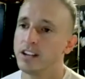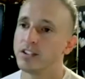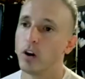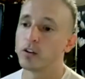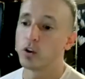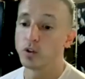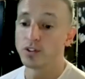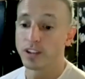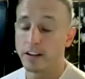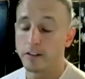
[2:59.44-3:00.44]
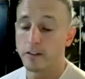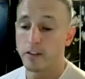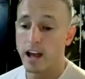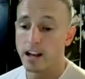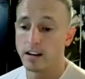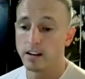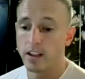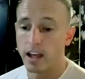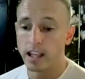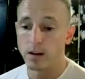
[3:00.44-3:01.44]
Of course, if then
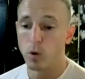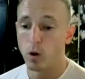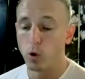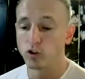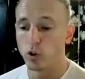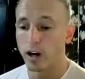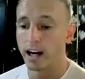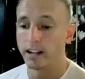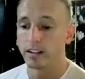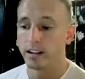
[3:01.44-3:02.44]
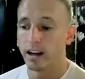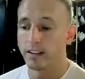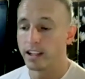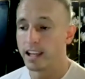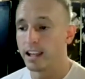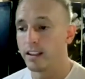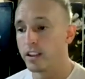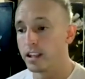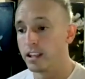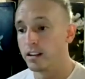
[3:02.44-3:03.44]
they watch your ad and they hit
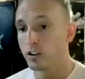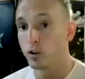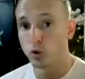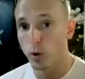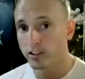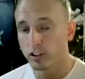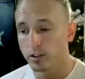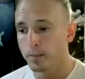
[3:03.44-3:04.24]
the call to action,